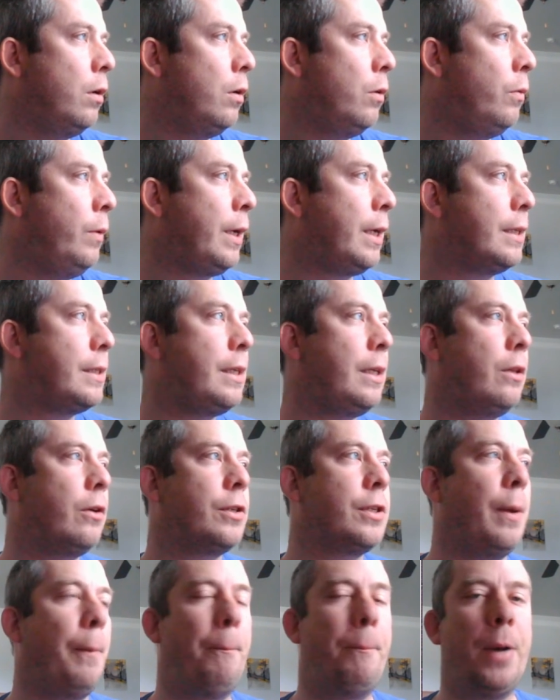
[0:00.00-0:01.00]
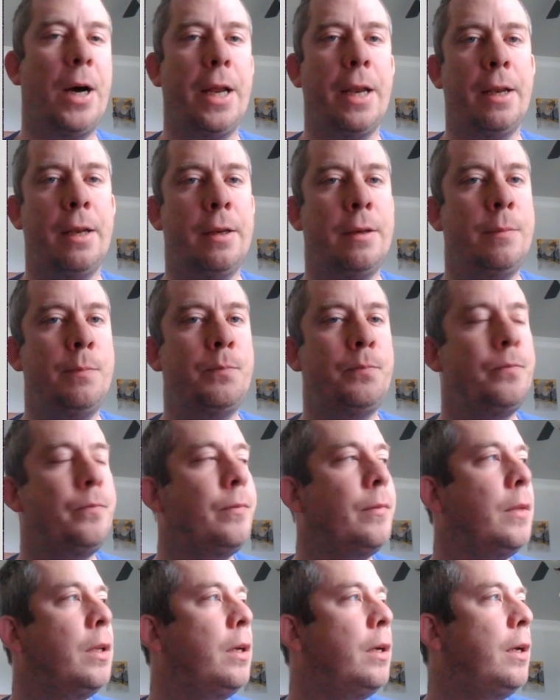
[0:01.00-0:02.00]
we can see there's a button,
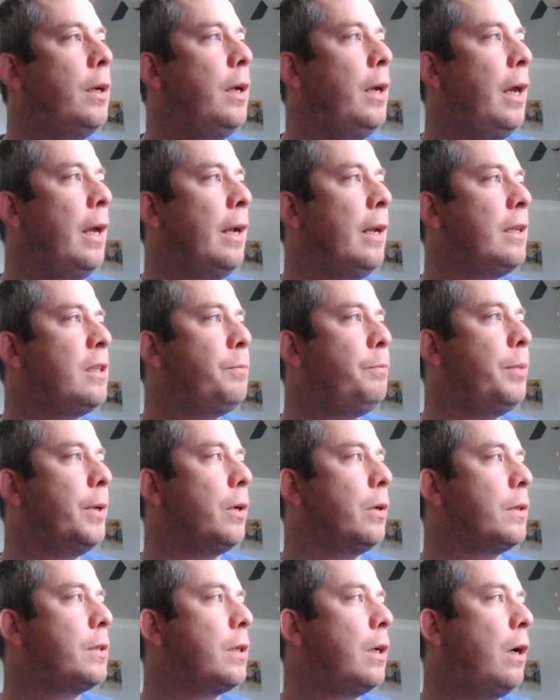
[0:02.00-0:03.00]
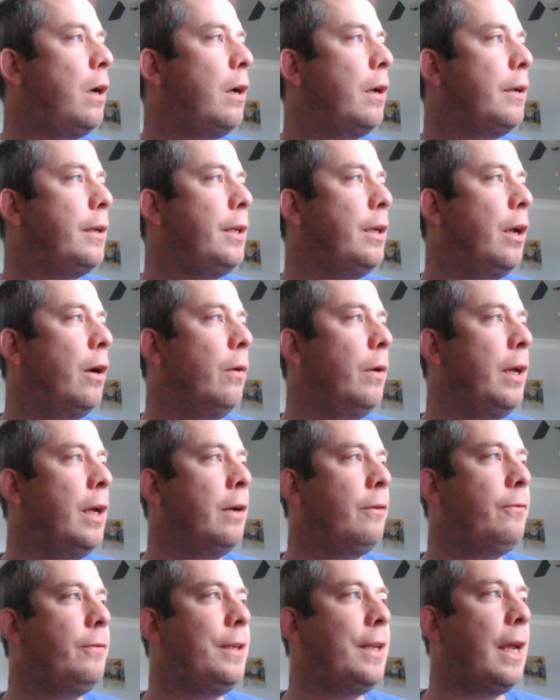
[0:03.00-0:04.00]
and it's built on, you know,
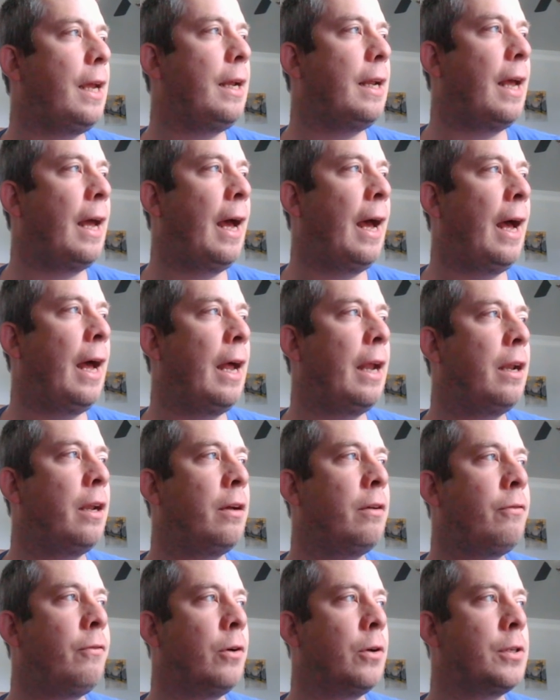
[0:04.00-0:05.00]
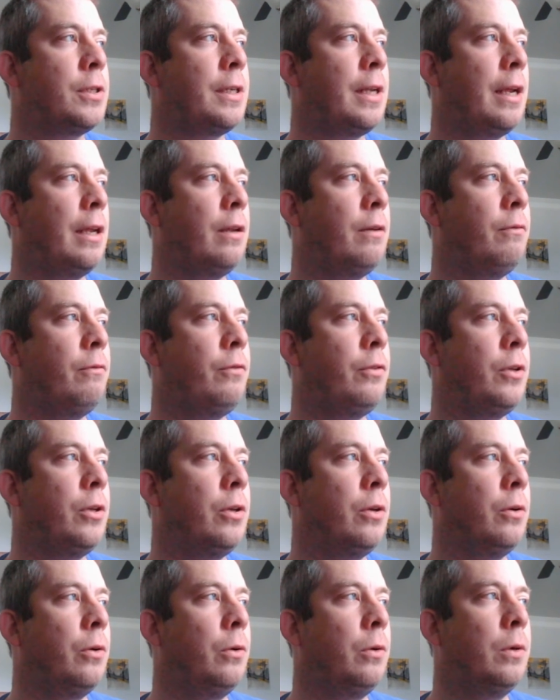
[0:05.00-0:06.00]
if date add, first day in
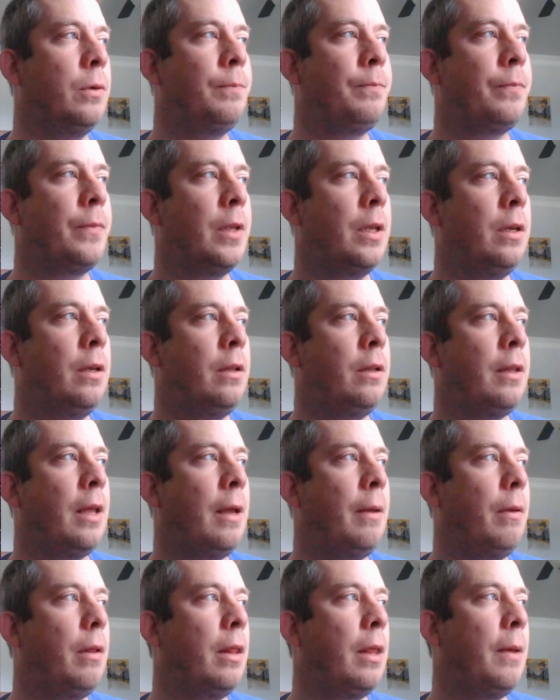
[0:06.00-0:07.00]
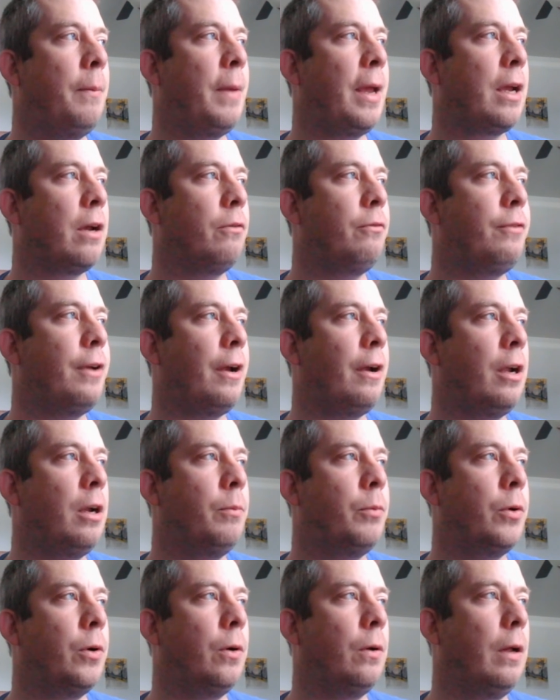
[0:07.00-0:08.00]
view. They, they make a
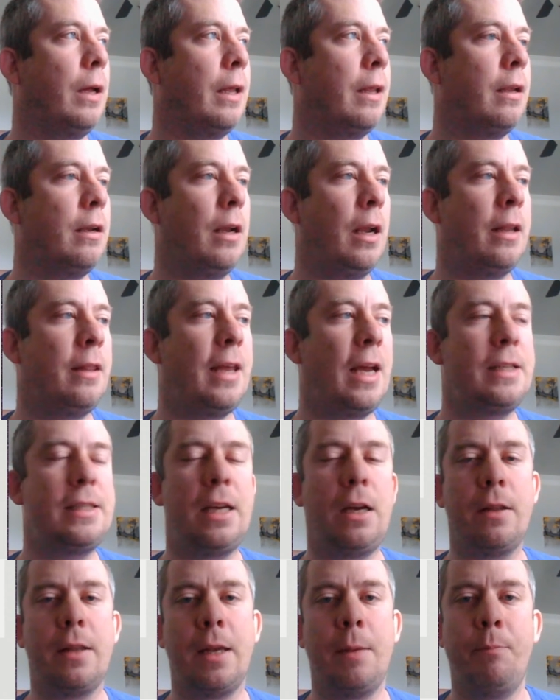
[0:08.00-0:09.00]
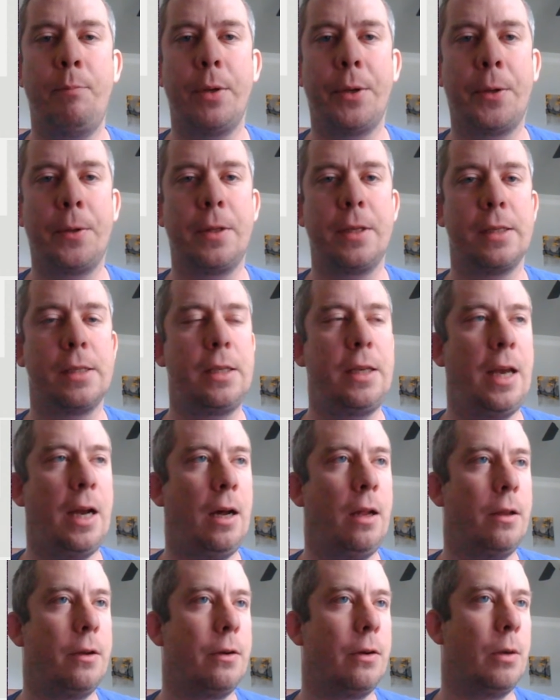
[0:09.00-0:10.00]
variable, and, and that's how they build this
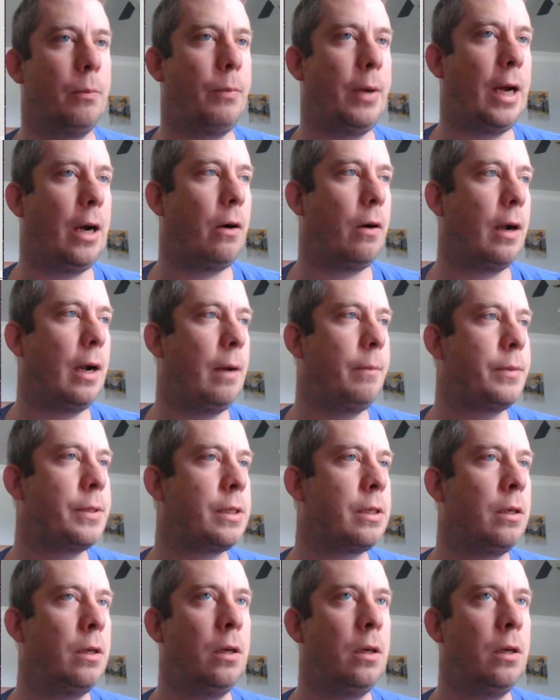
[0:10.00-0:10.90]
calendar in Power Apps.